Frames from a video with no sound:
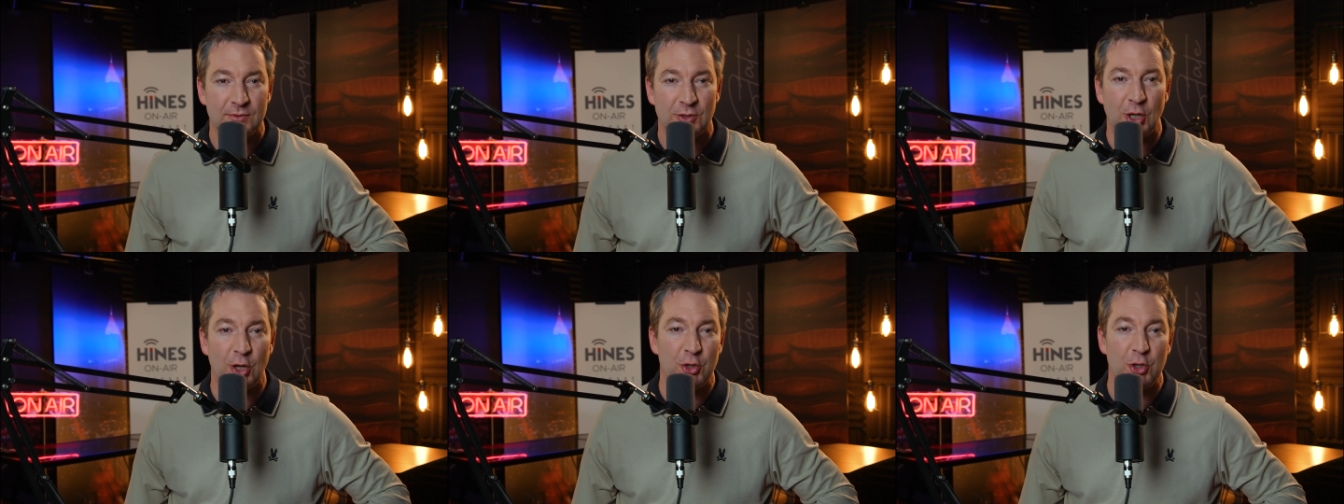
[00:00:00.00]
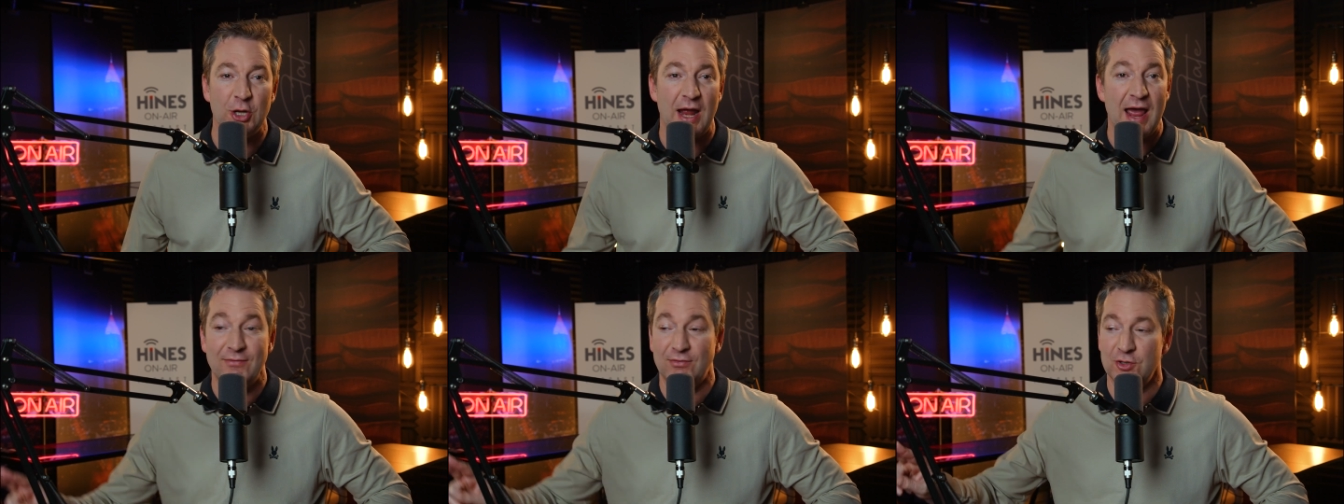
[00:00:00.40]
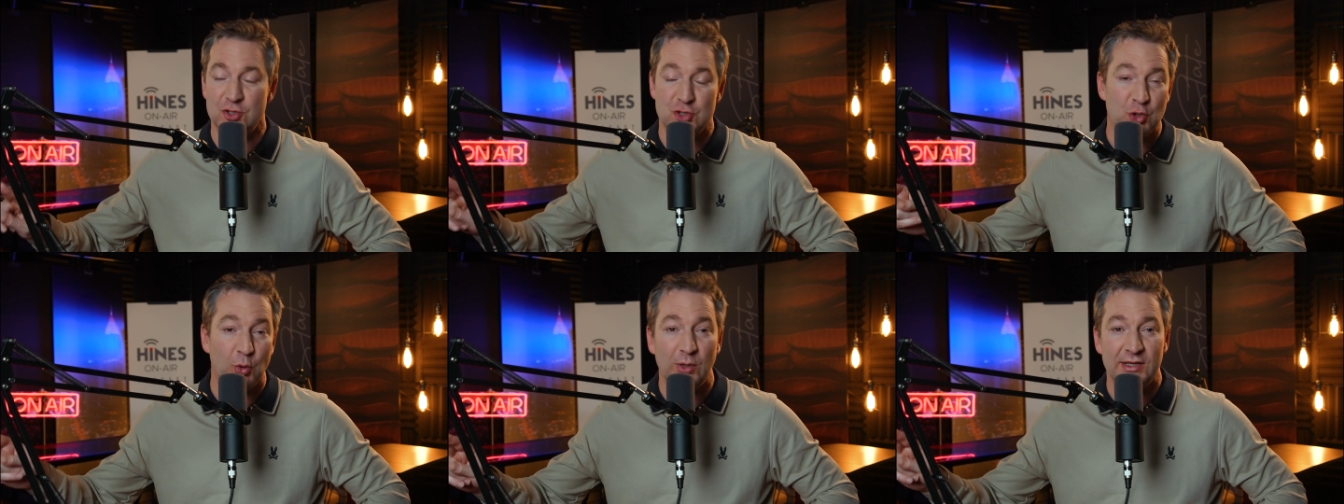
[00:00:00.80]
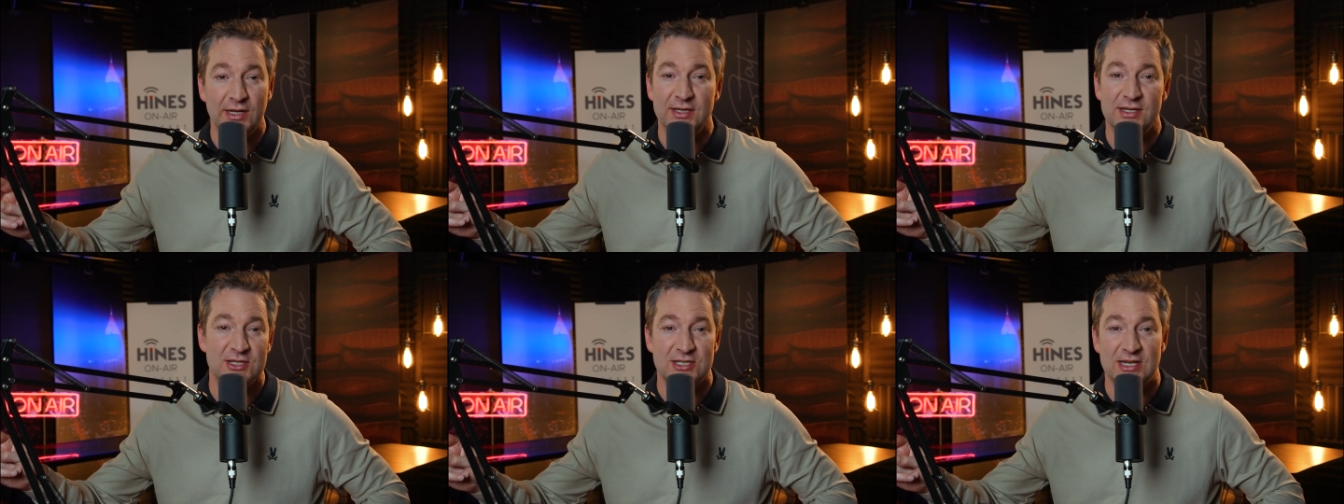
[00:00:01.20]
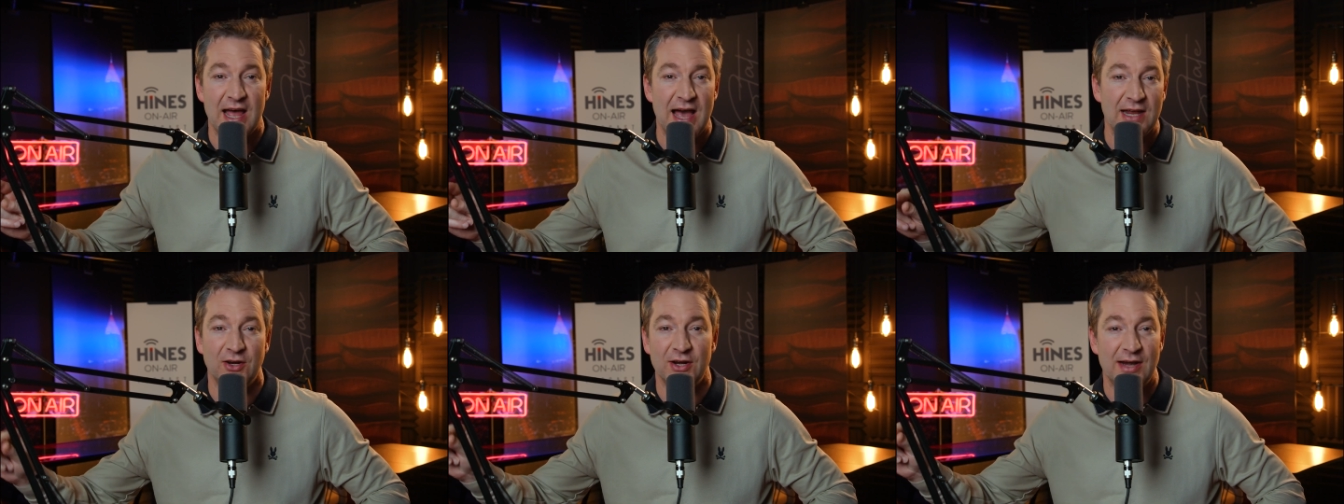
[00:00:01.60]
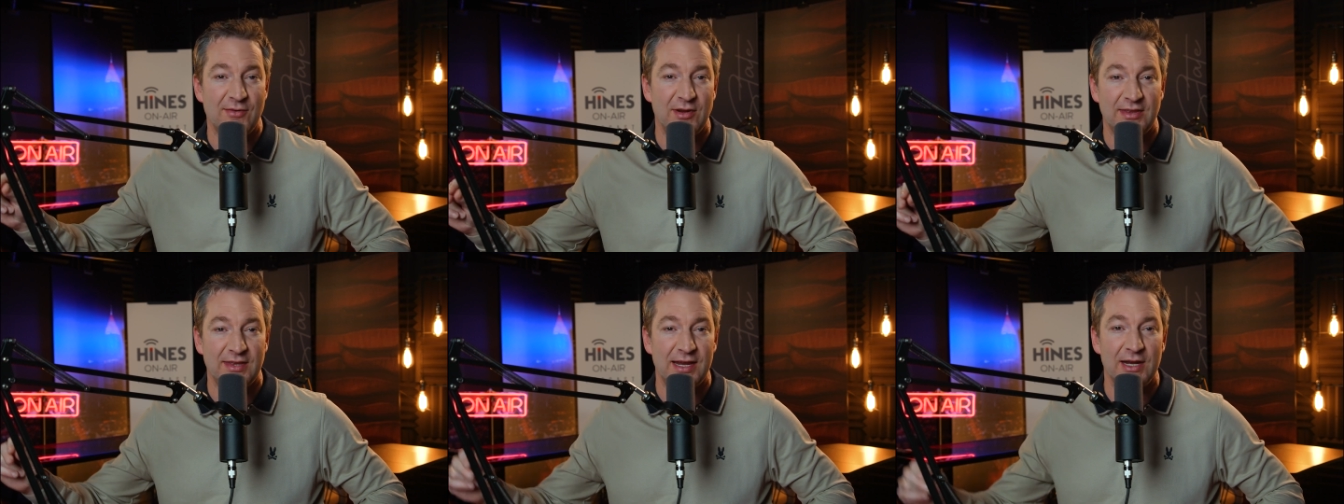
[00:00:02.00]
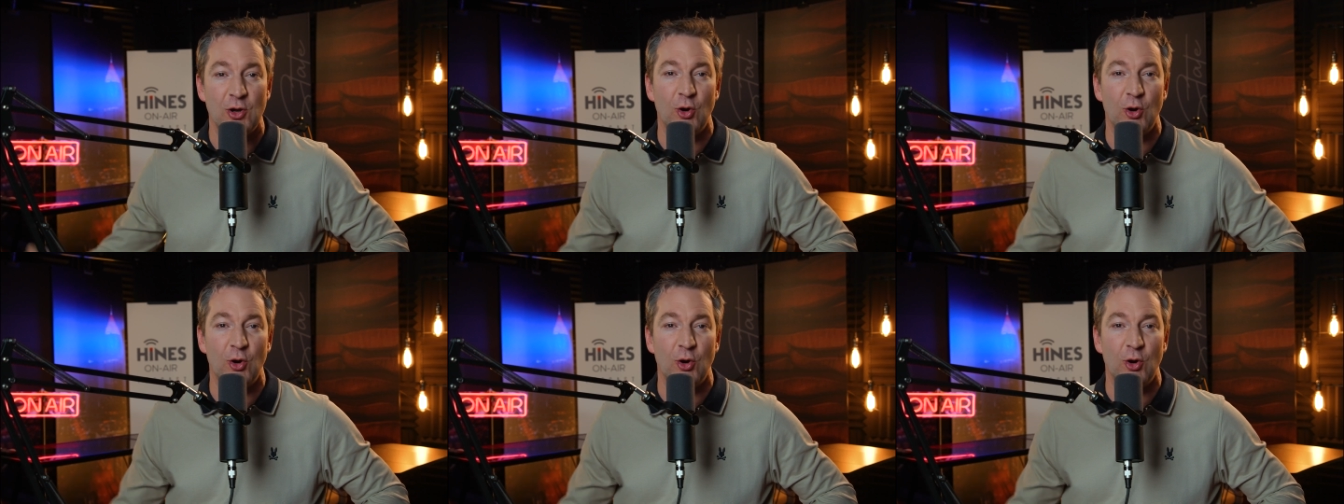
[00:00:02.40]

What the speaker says: You're going to have to jointly decide on everything,